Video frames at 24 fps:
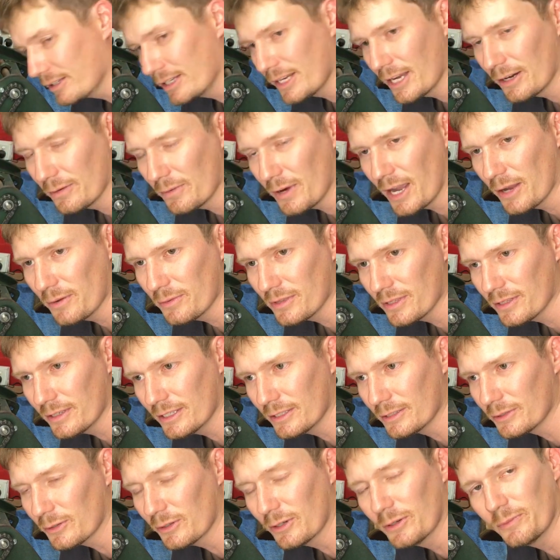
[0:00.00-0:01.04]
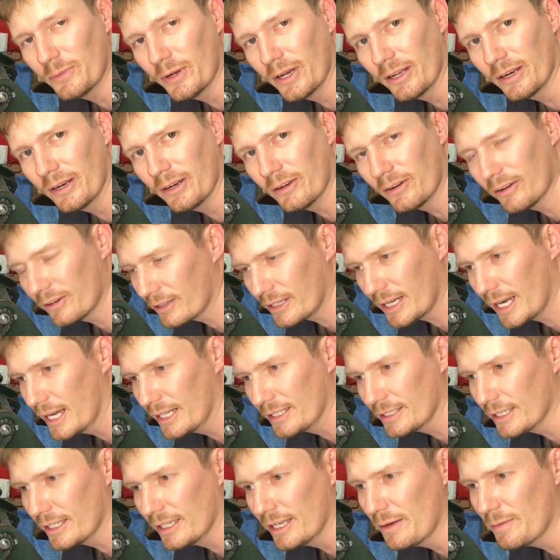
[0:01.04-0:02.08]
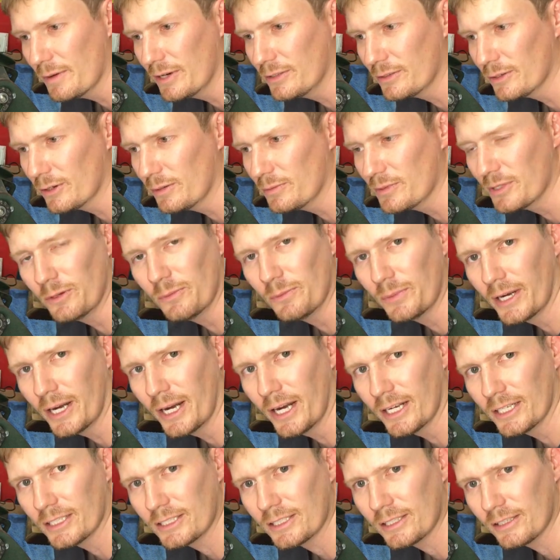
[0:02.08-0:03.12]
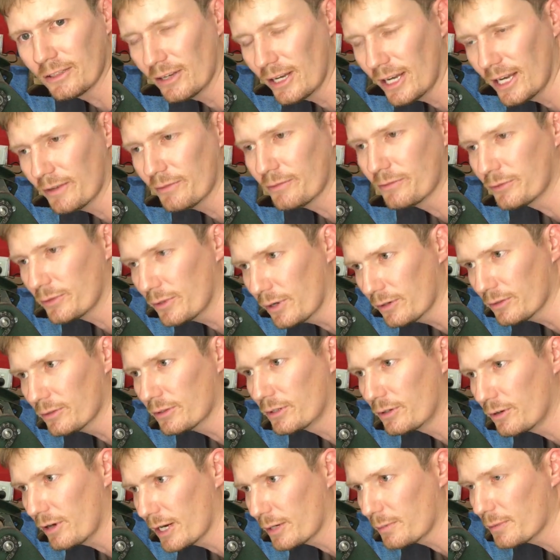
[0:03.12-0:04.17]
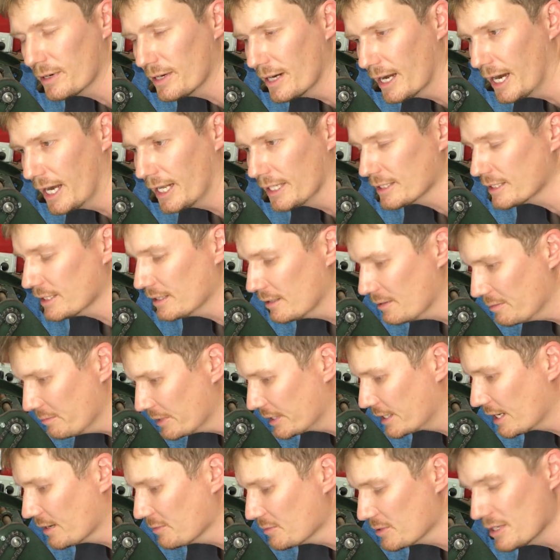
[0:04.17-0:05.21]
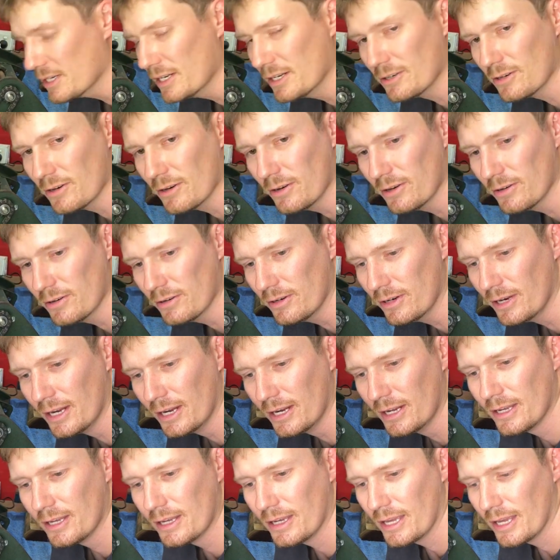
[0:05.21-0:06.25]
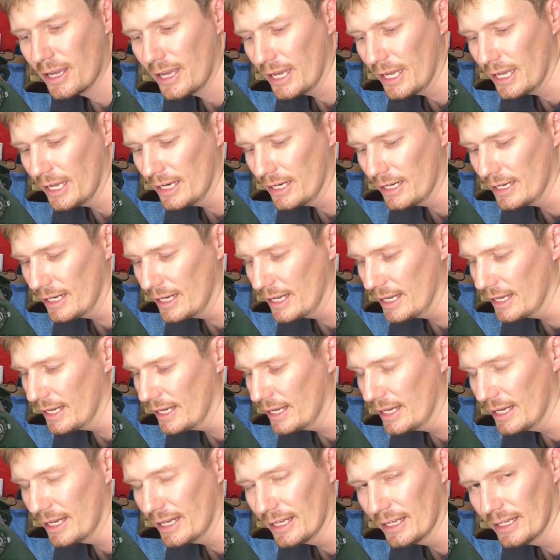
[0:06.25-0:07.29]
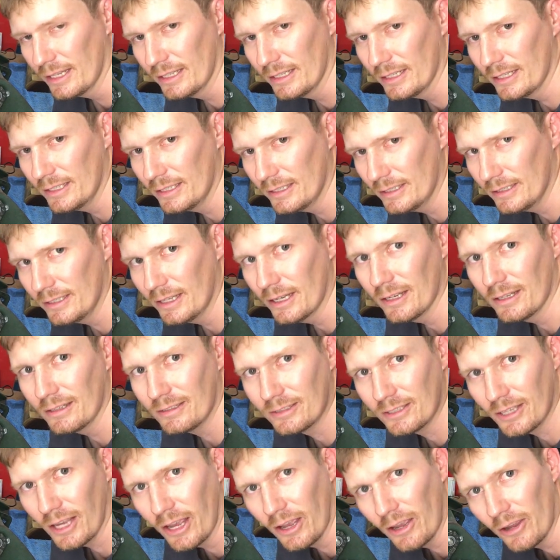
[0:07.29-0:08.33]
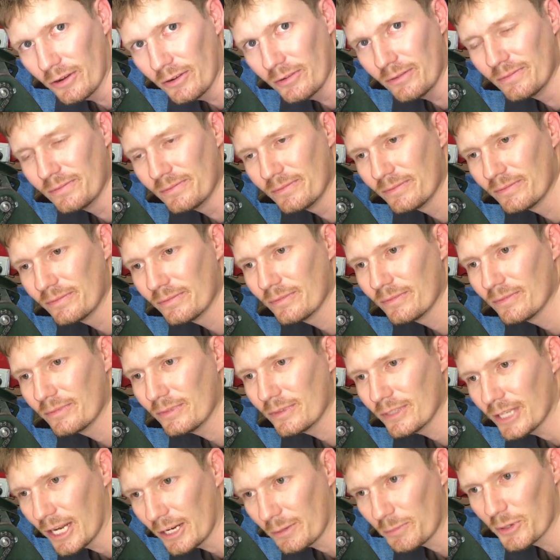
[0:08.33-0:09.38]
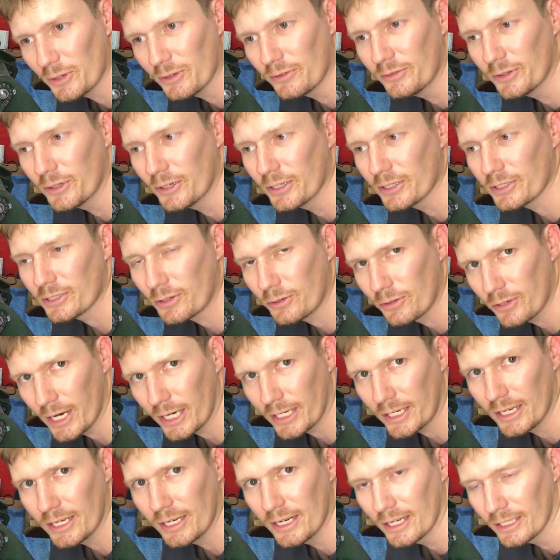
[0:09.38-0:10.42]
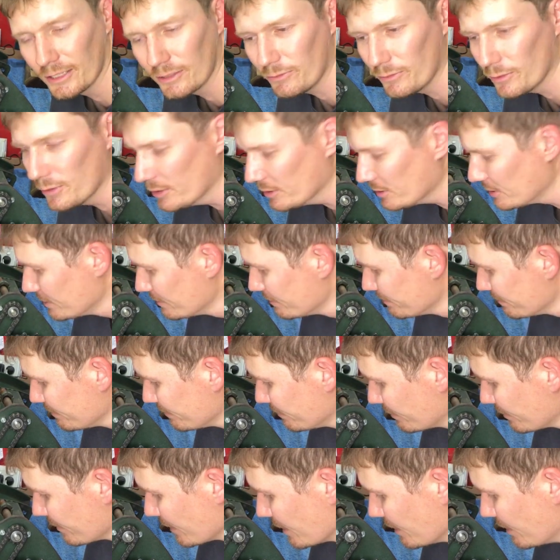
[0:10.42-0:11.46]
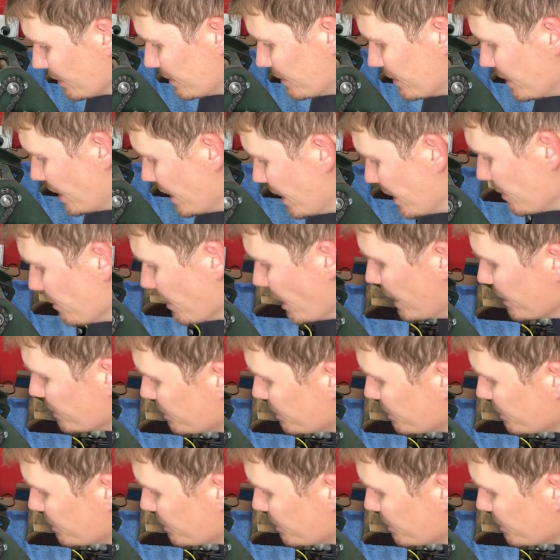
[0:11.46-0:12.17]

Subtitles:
get away with it this time, but I can't tell you how many times in the past that I have forgotten to crack my nuts and then it becomes an issue. And yeah, so take my advice, crack your nuts first. Anyway,